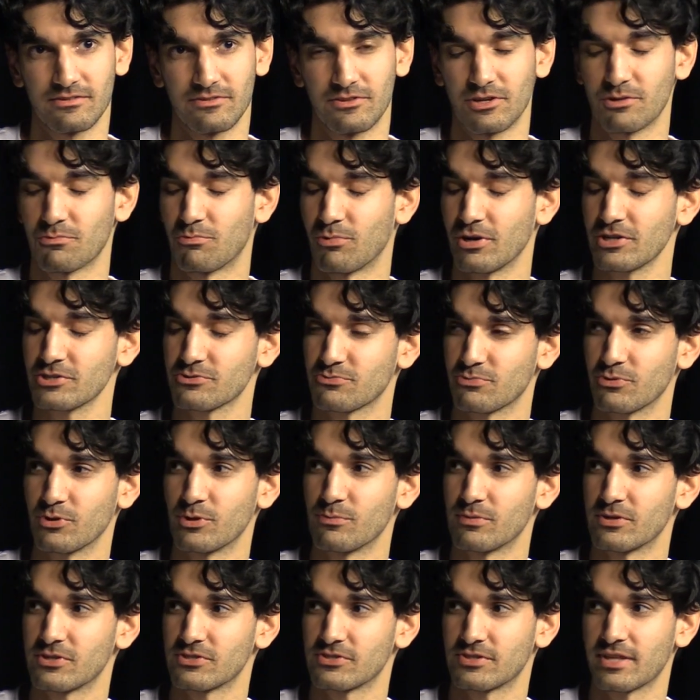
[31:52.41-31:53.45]
there was
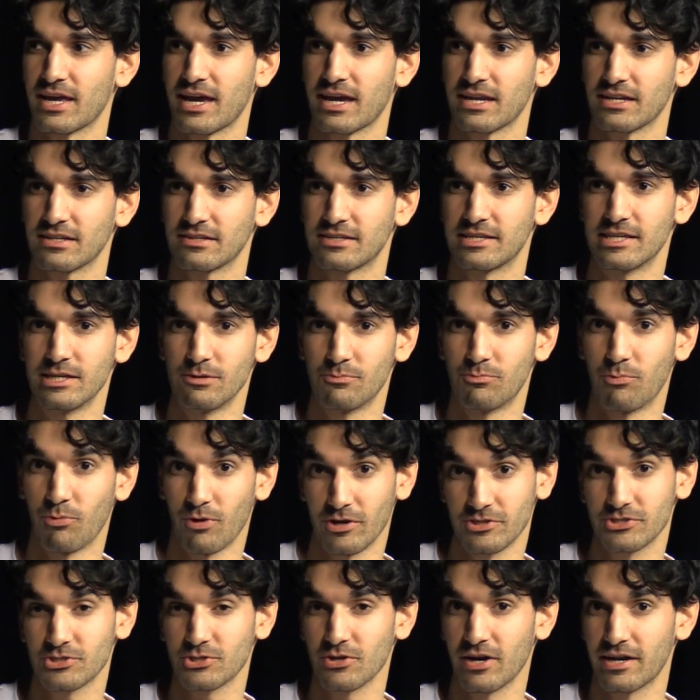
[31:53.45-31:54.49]
rumors that he
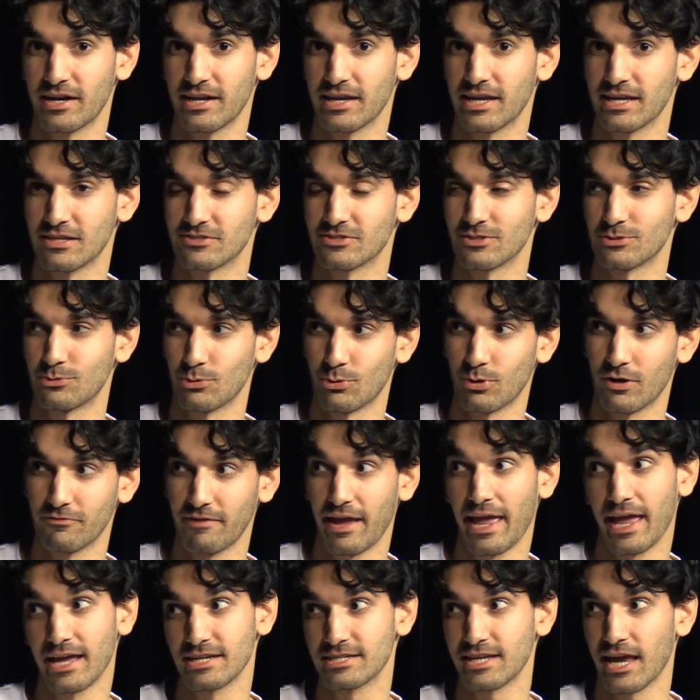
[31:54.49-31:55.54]
was trying to get Zadorov
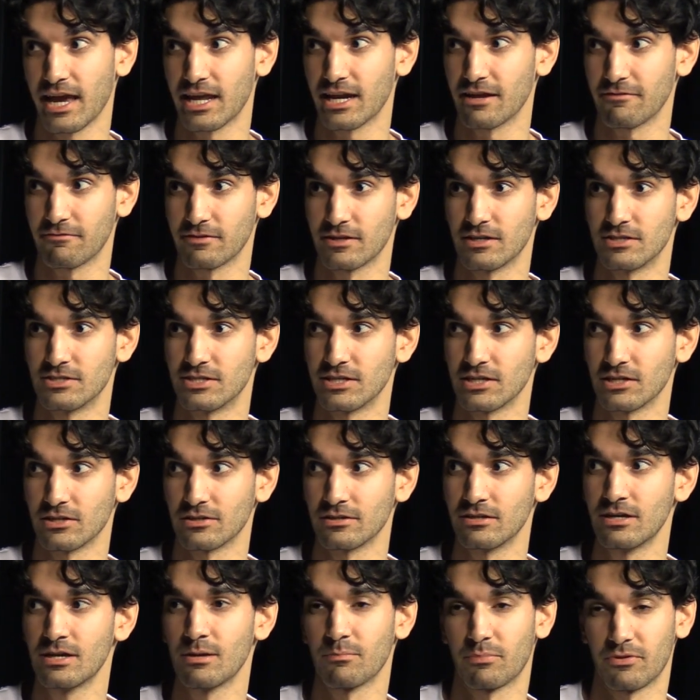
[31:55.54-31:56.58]
and Tanev in a
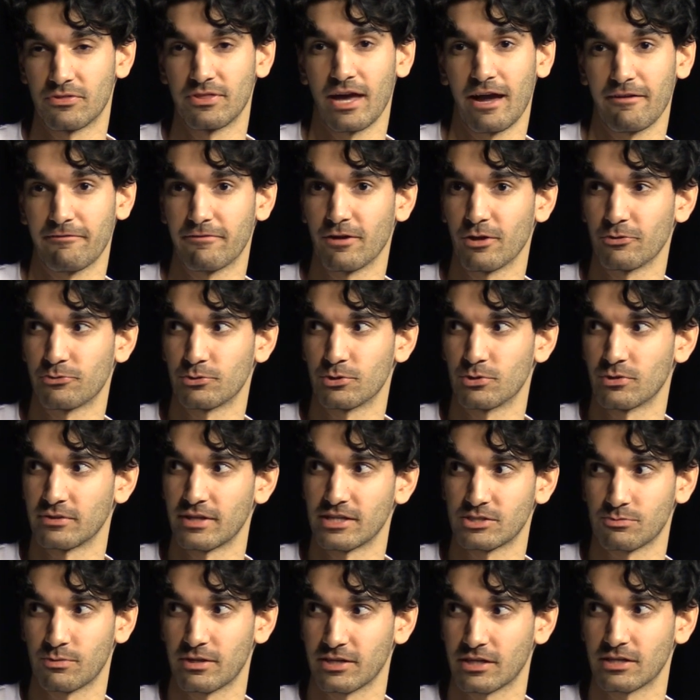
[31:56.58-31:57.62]
deal, but that fell through, and
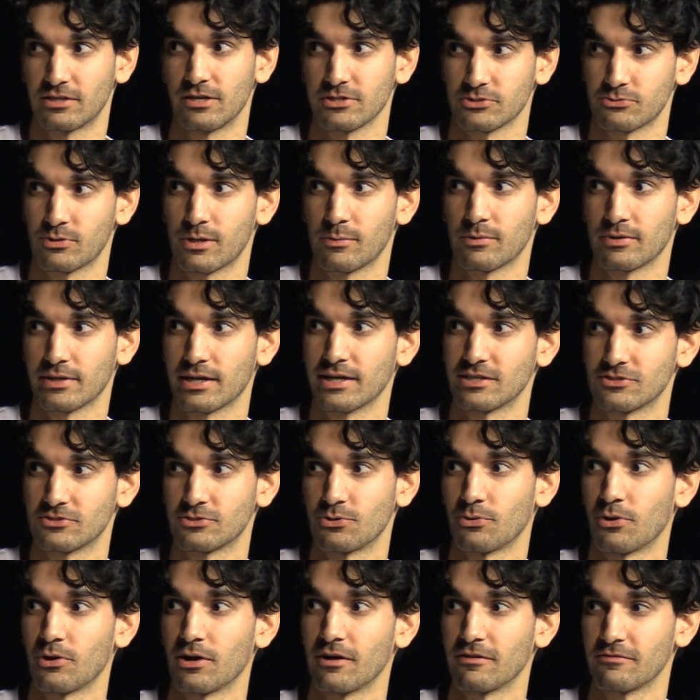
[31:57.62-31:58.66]
that's why the Canucks were able to get
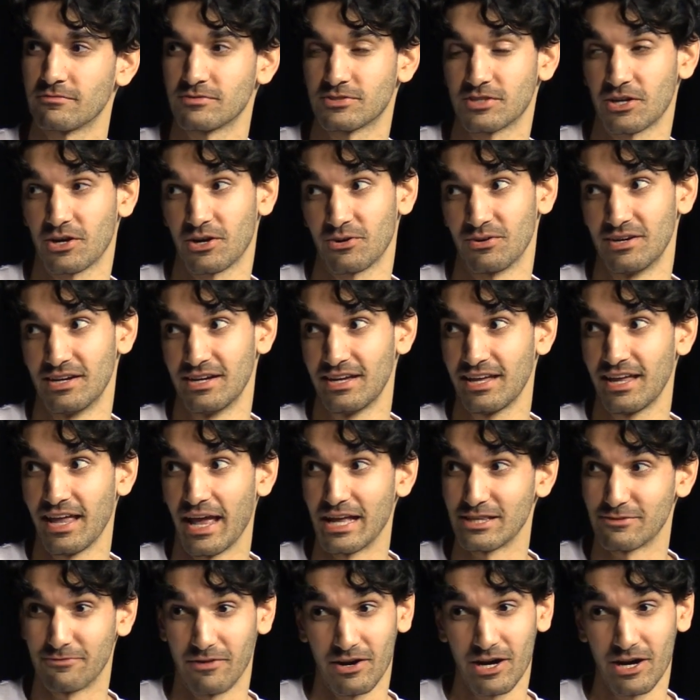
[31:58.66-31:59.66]
Zadorov. So it's